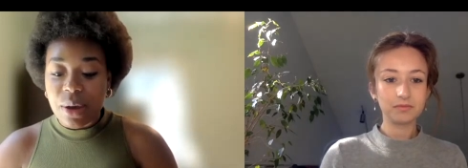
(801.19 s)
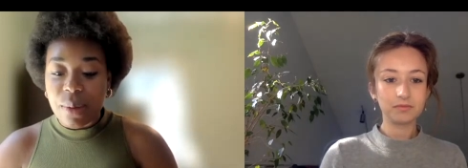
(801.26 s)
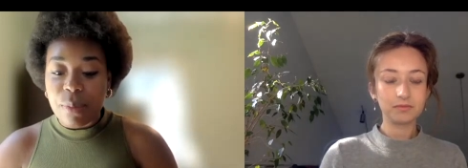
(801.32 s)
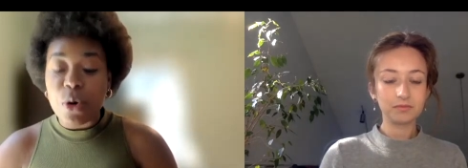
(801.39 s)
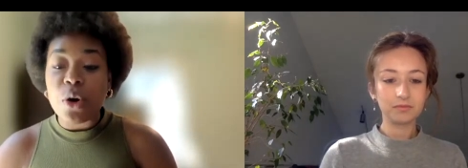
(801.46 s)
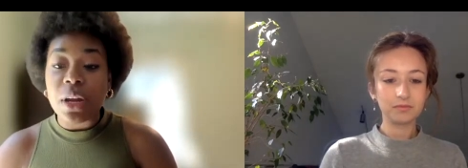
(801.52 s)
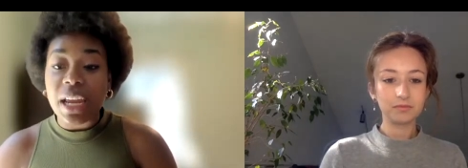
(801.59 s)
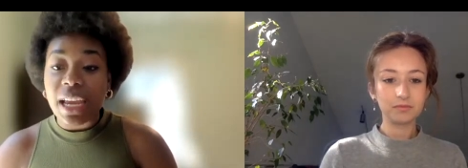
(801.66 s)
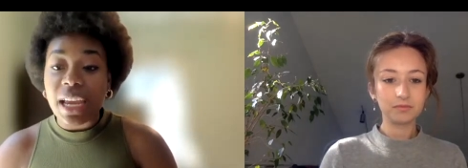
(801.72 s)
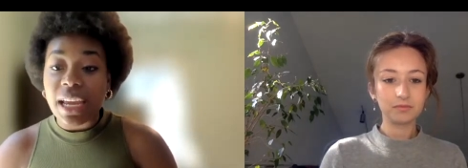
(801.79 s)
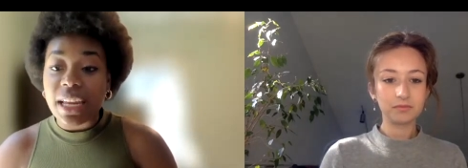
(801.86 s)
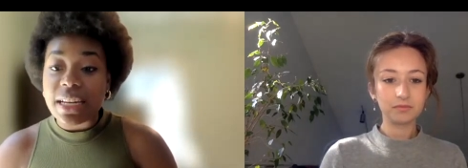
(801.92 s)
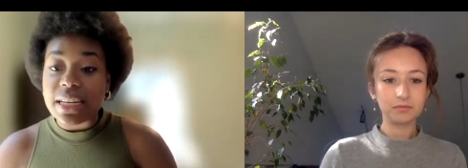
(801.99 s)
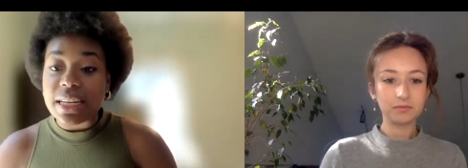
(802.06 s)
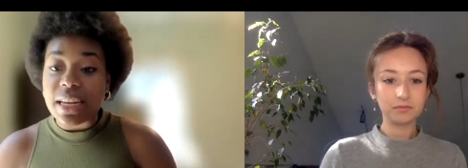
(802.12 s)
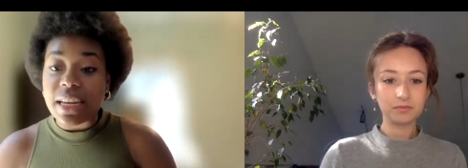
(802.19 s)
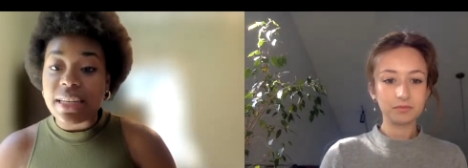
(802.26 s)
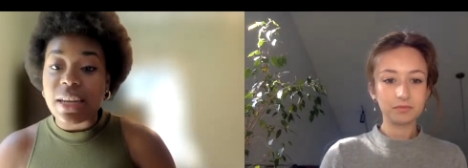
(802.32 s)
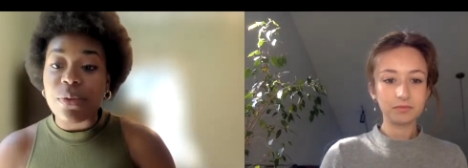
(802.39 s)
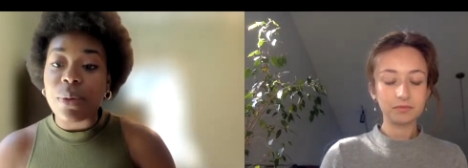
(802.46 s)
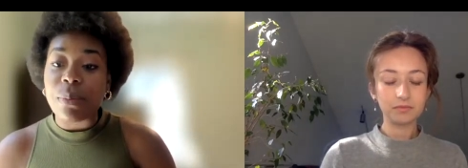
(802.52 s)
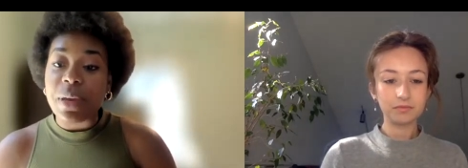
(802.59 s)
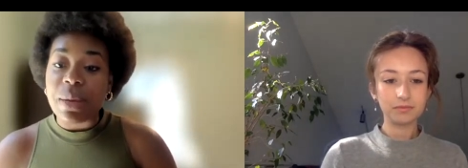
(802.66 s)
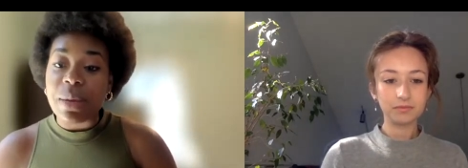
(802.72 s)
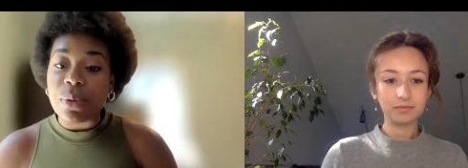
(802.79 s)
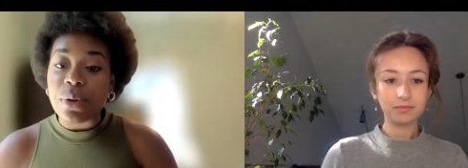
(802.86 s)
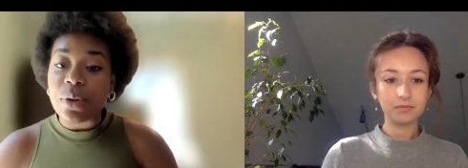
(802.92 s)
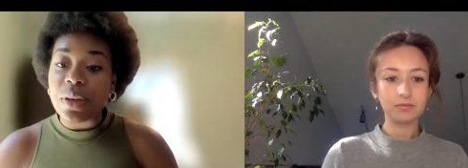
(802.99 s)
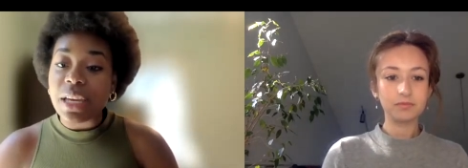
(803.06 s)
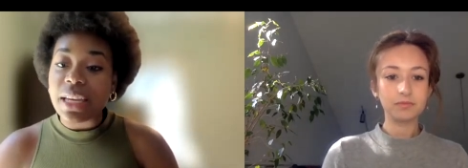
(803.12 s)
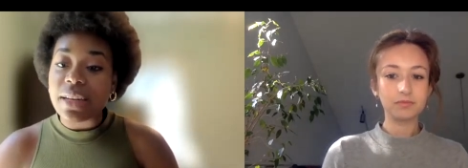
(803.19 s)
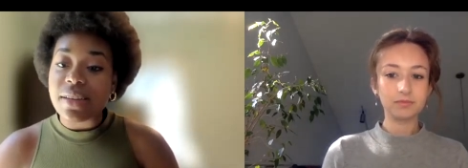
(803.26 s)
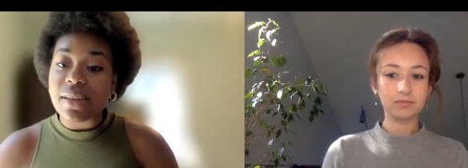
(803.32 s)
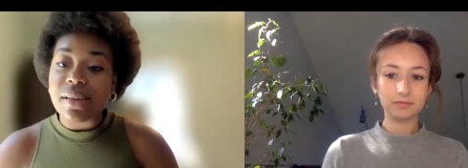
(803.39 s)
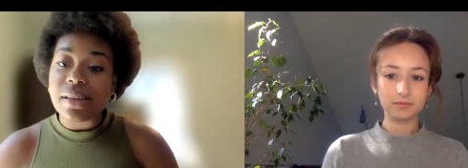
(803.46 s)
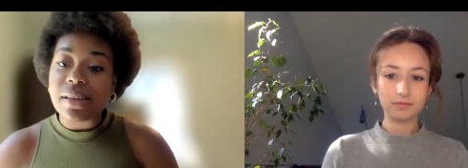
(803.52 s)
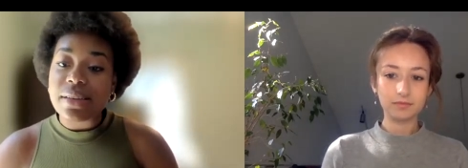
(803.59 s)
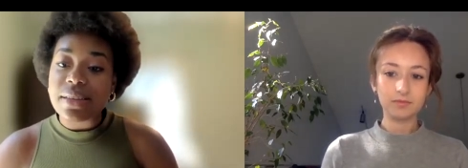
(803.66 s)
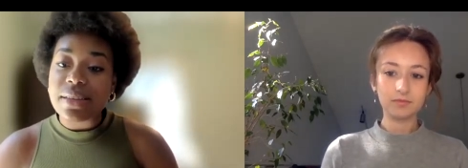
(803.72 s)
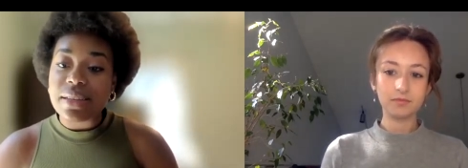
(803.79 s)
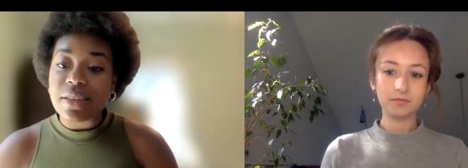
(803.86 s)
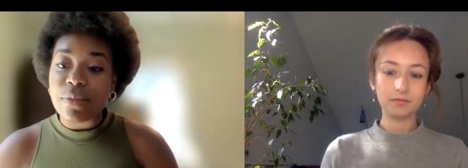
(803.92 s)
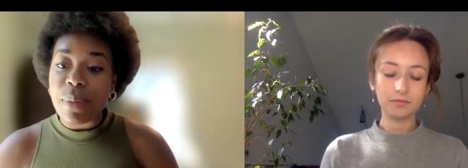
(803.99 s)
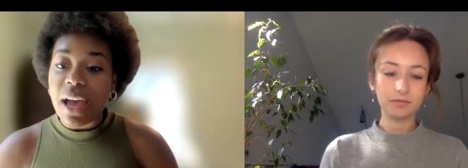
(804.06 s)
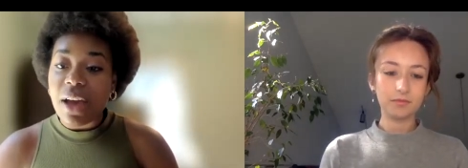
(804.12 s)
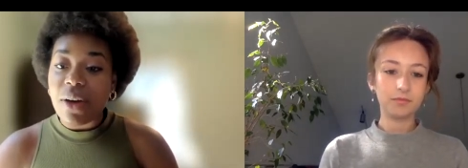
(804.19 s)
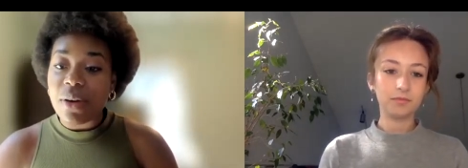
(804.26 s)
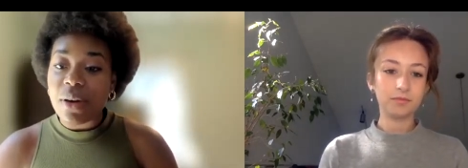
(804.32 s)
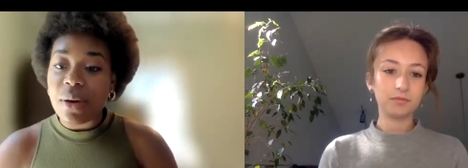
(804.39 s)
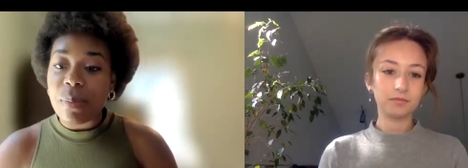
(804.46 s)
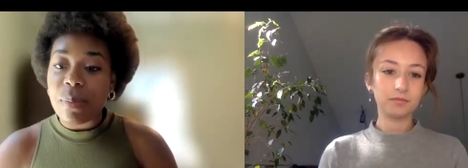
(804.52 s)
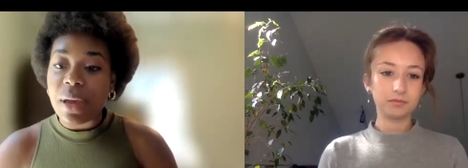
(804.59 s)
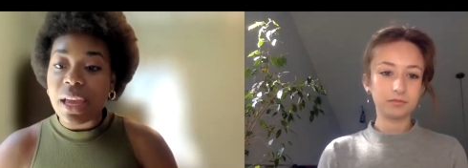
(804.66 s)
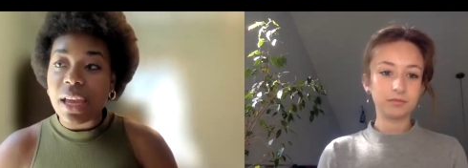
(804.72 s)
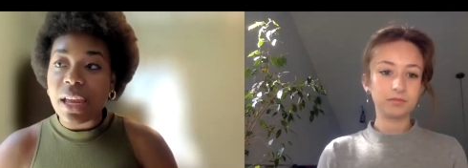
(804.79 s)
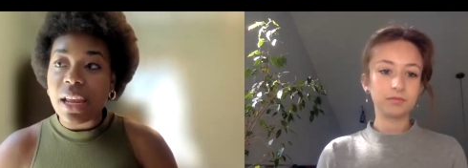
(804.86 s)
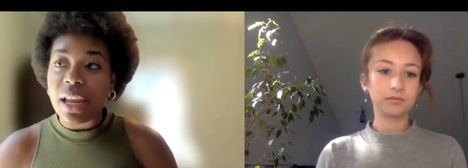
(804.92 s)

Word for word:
Speaker 1: putting different people into seats of power, but